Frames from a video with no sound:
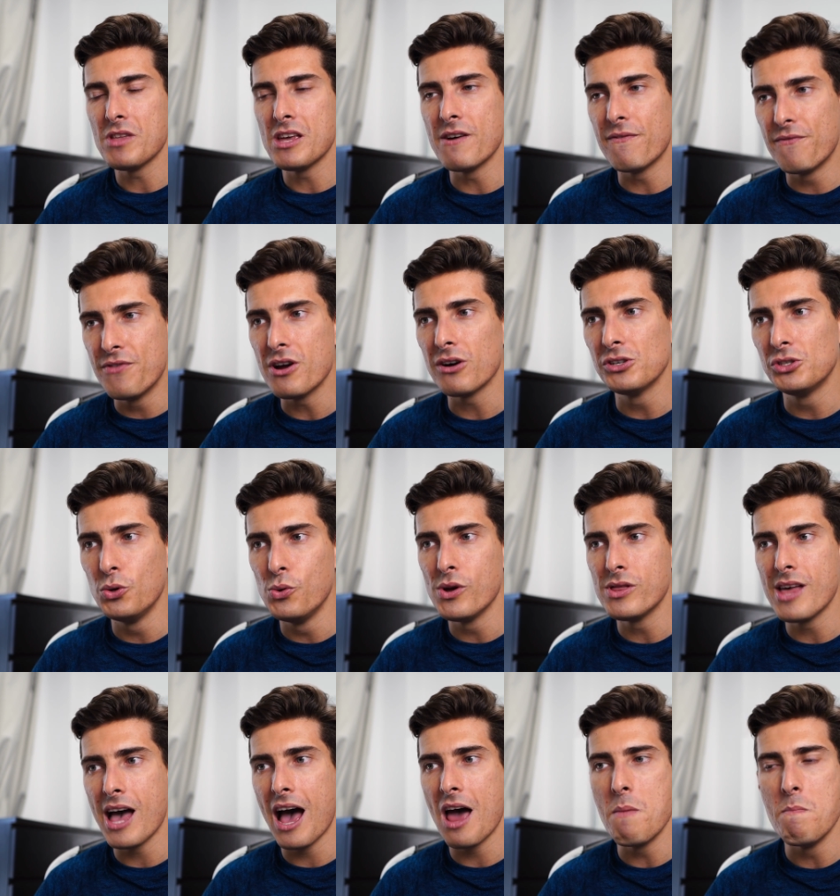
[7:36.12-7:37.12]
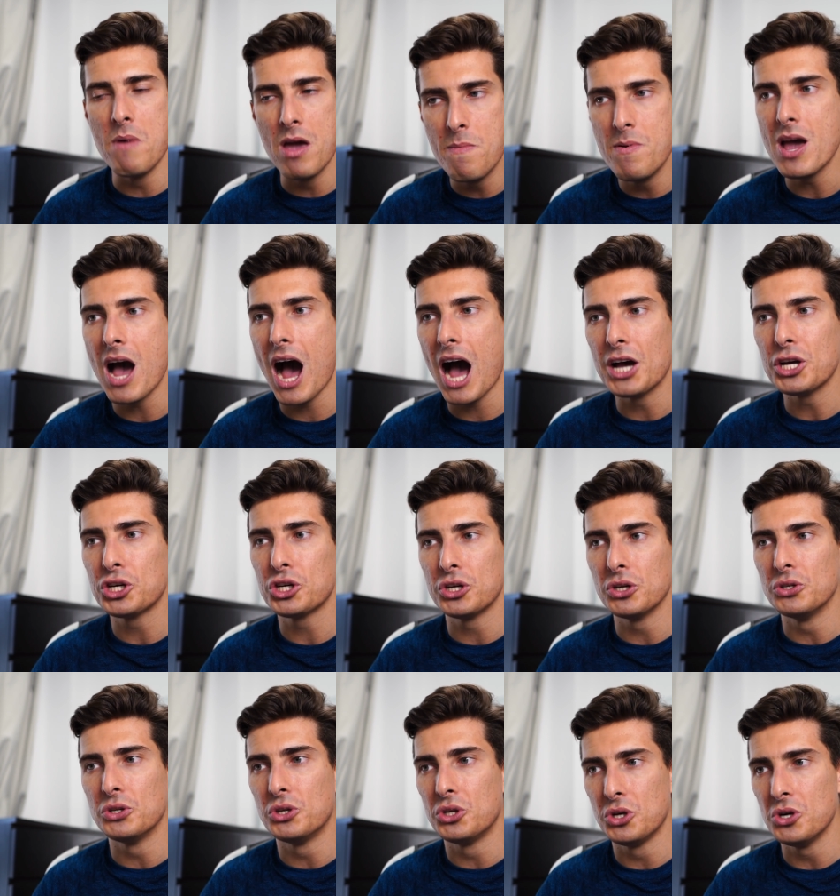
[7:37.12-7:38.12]
if they're doing that maybe i
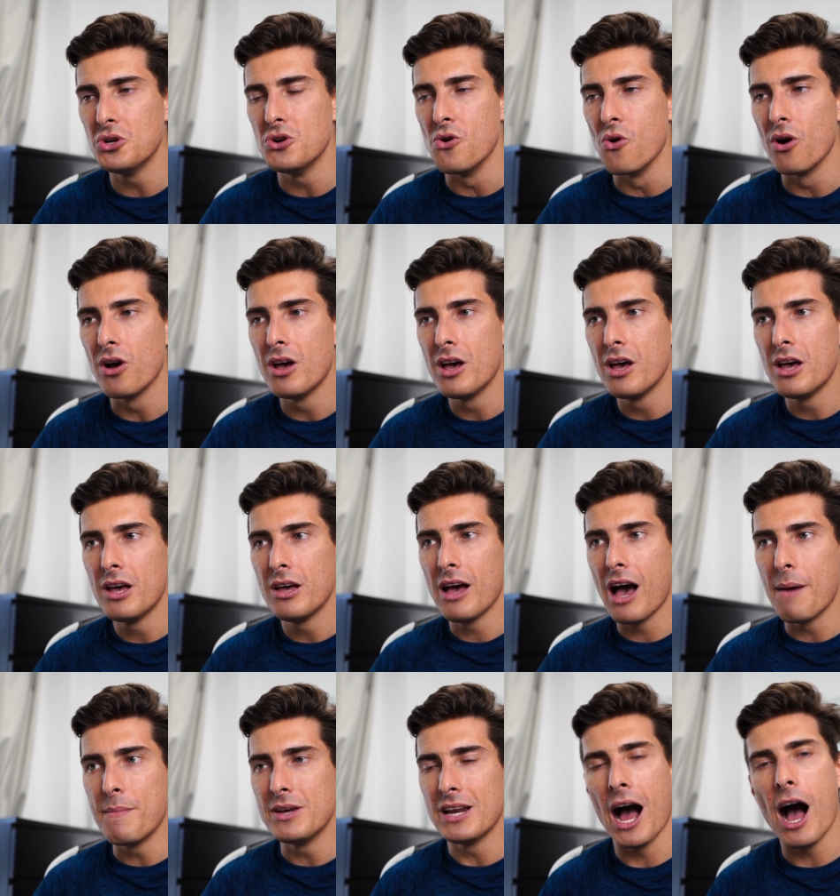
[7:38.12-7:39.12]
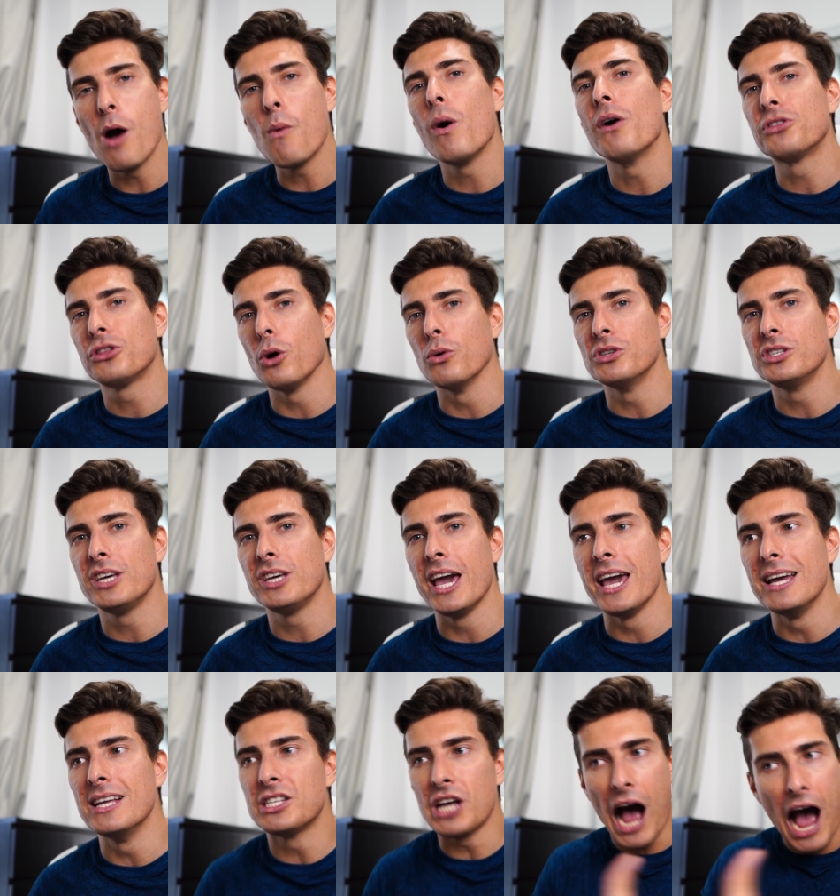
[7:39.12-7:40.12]
should too I mean, I want those
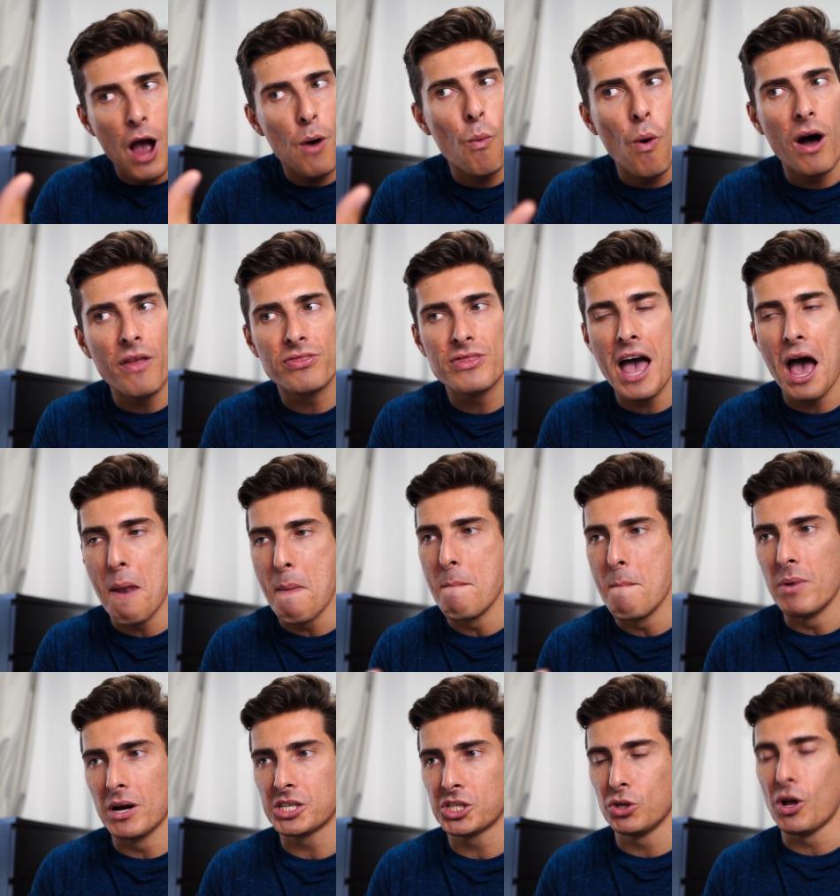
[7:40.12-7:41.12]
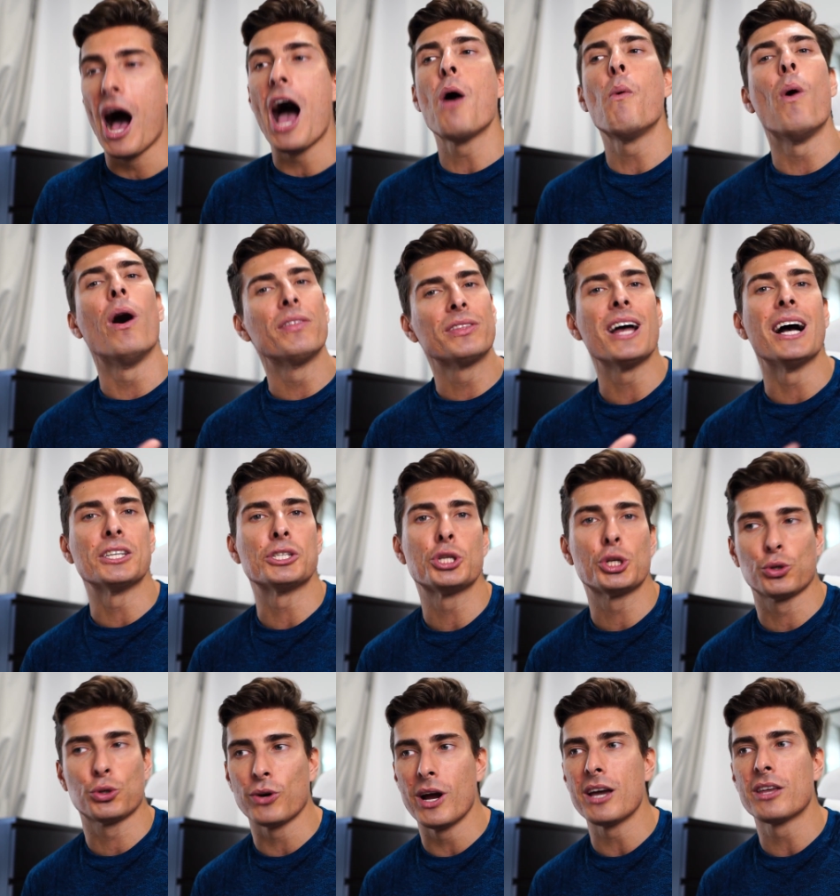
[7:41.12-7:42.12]
gains. I want that muscle. I want that
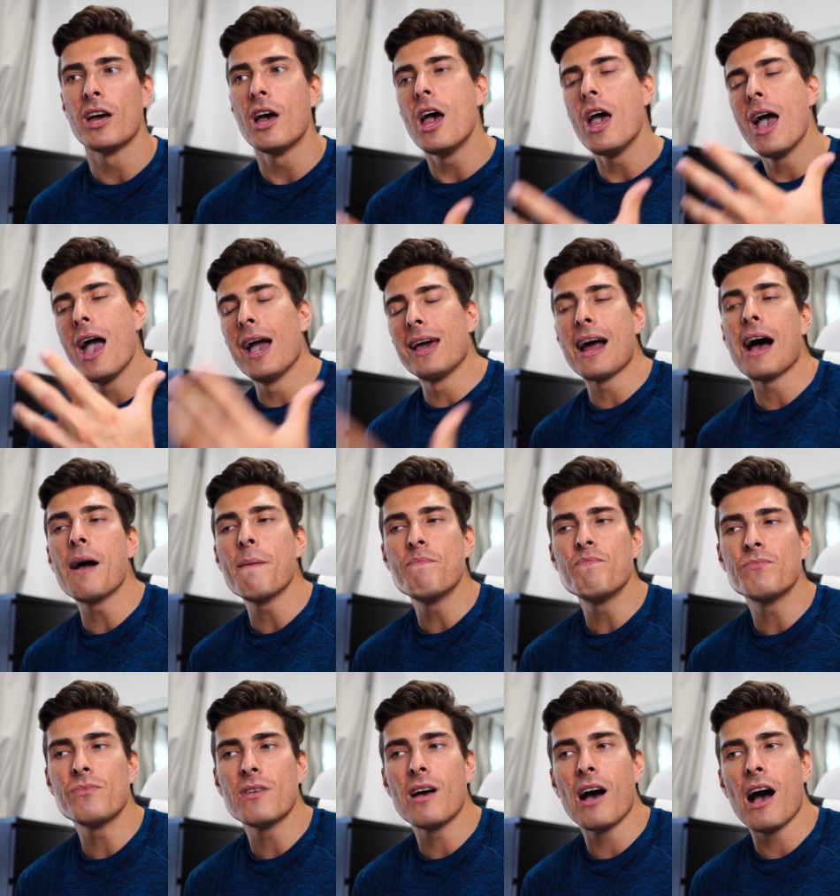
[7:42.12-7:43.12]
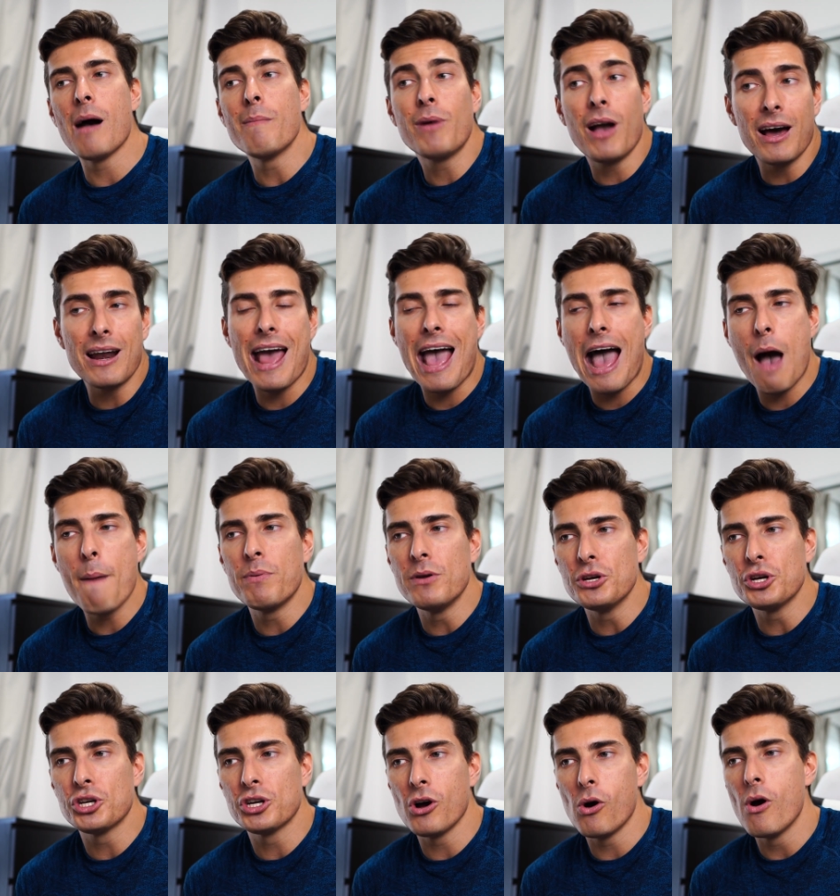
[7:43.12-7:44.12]
strength. And I'm I'm kind of happy
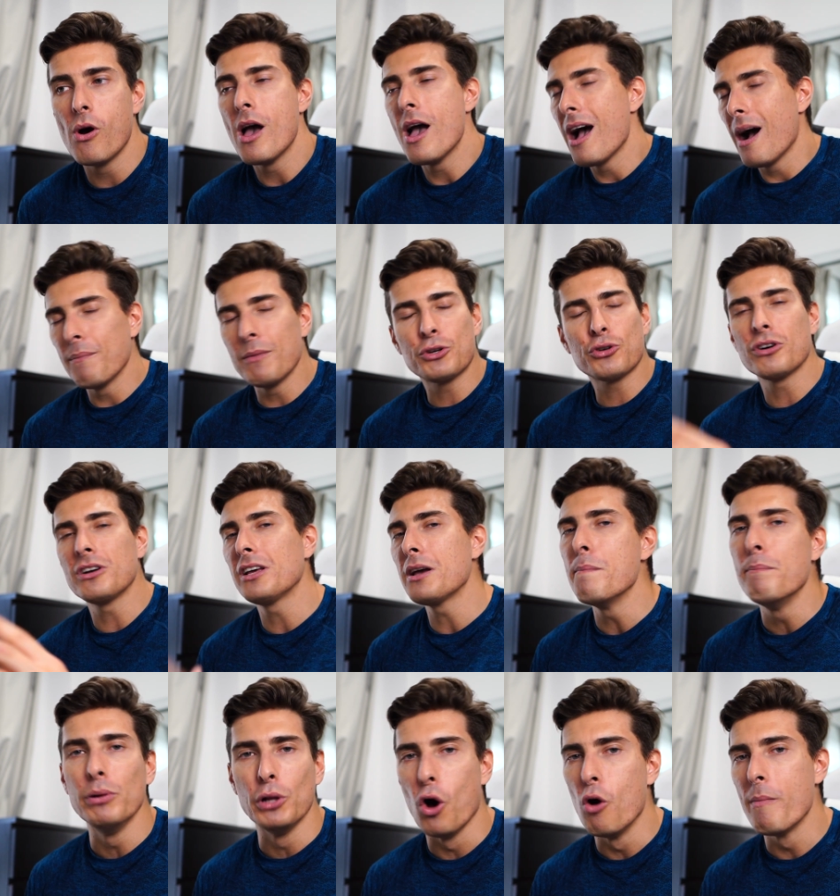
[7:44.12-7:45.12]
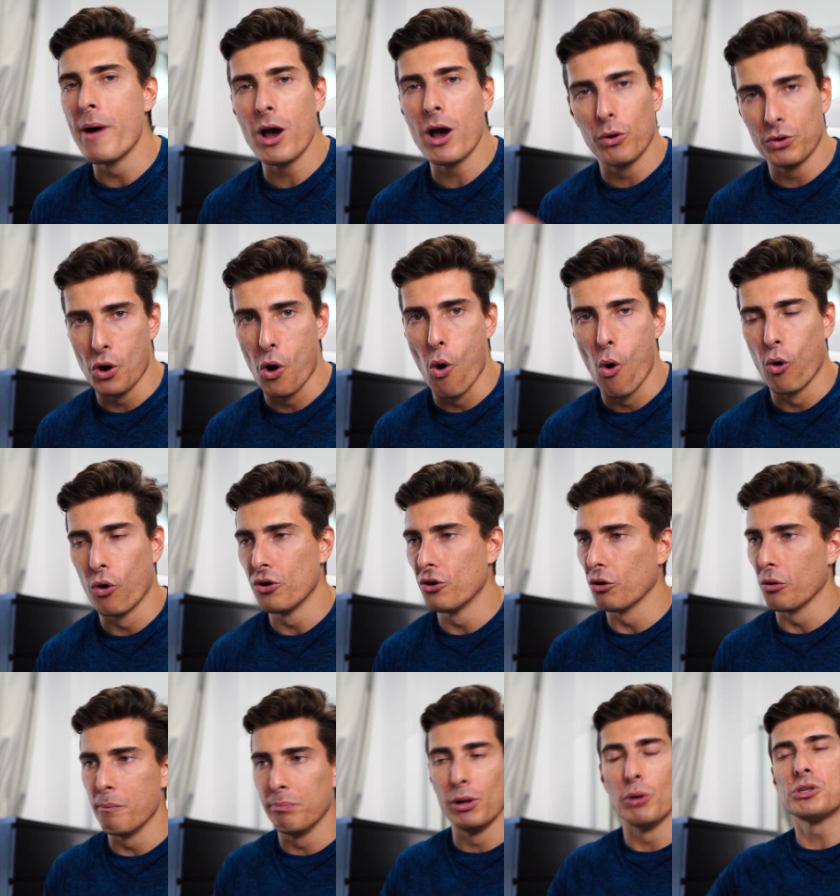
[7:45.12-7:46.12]
to show, I'm not trying to like blow my own horn
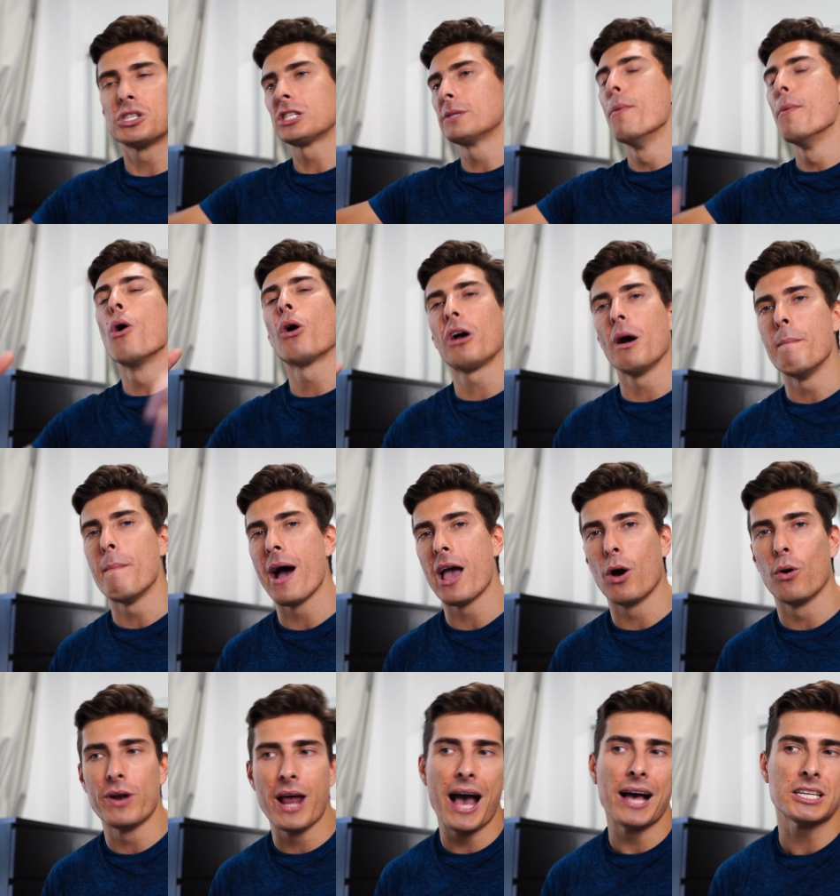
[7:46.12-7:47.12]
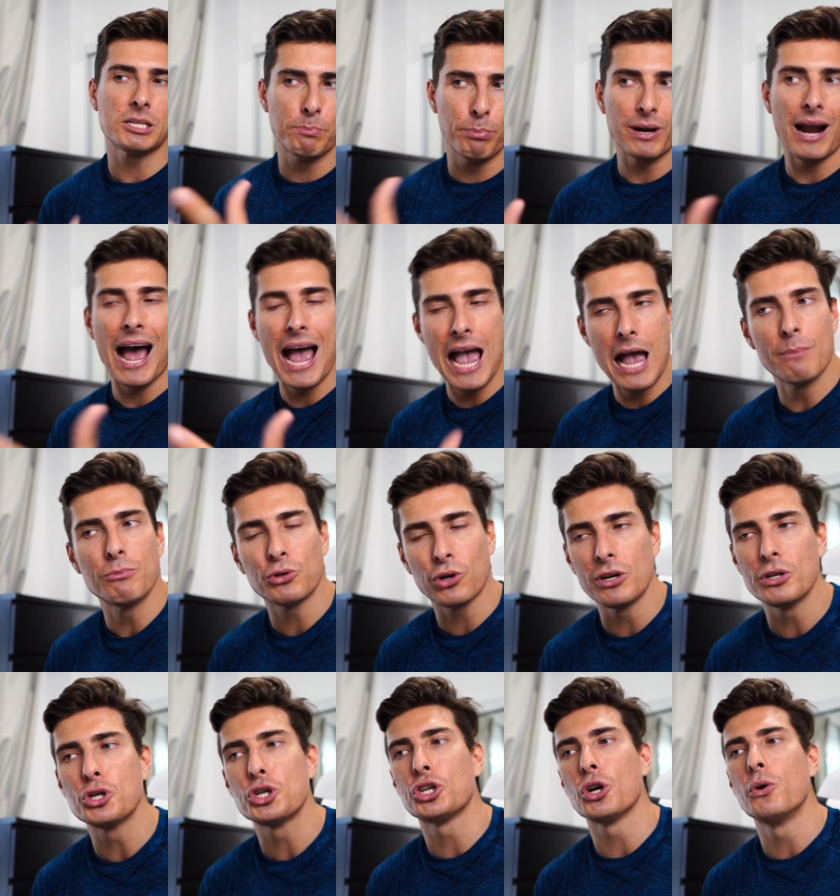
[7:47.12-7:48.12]
or blow smoke up my own ass, but I am
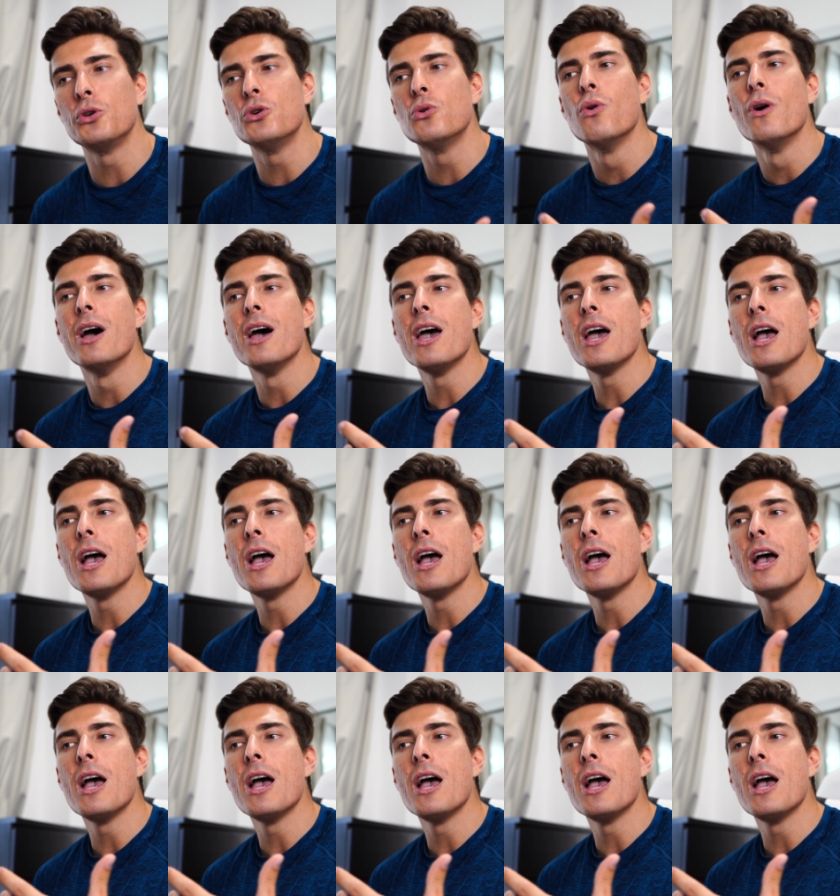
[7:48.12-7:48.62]
trying to show you